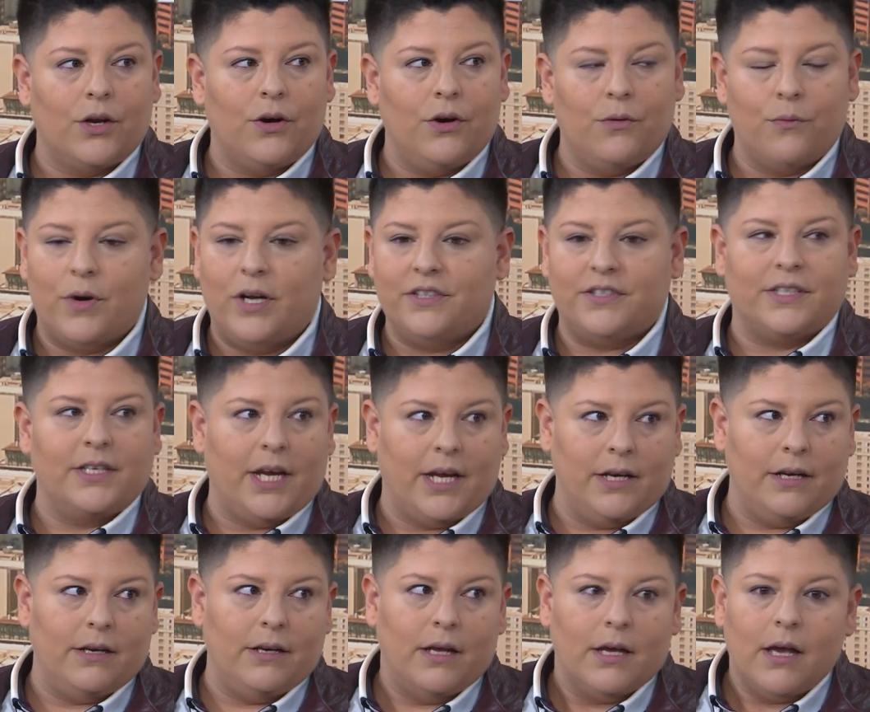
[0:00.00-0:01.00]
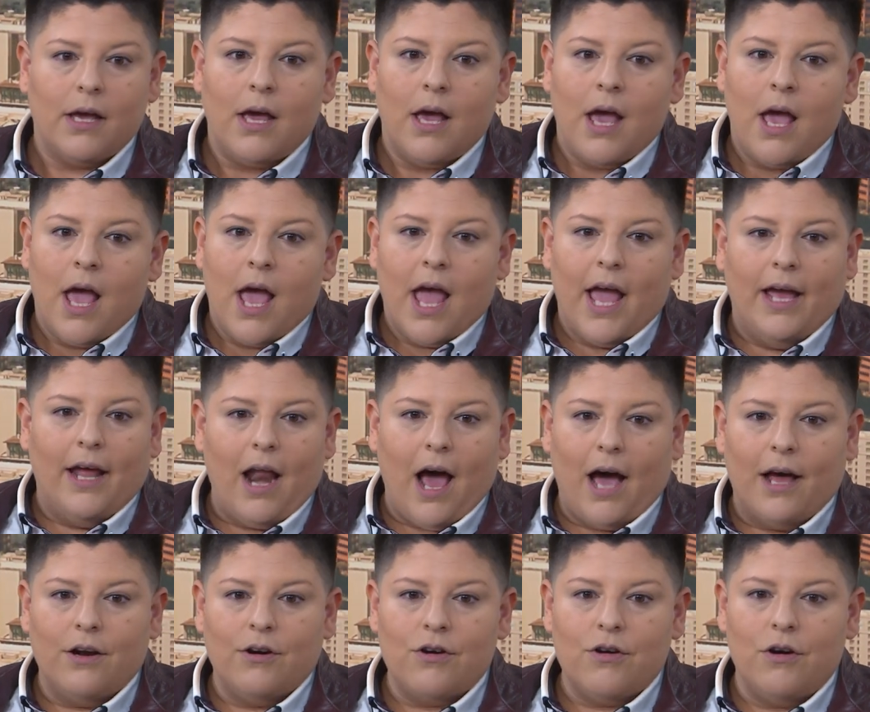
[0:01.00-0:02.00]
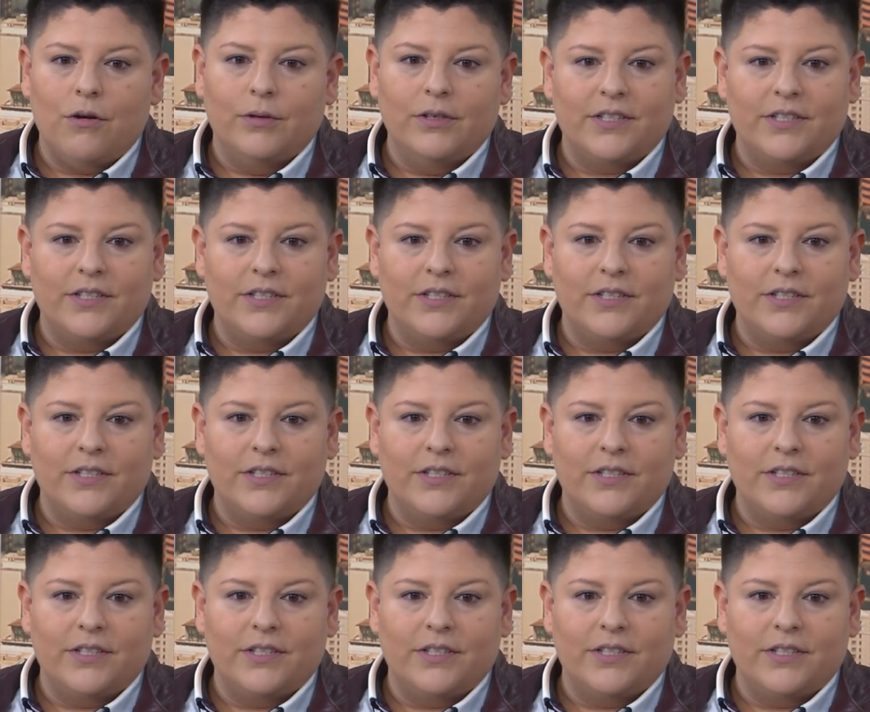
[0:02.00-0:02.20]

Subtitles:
know, resonated. It, I don't know,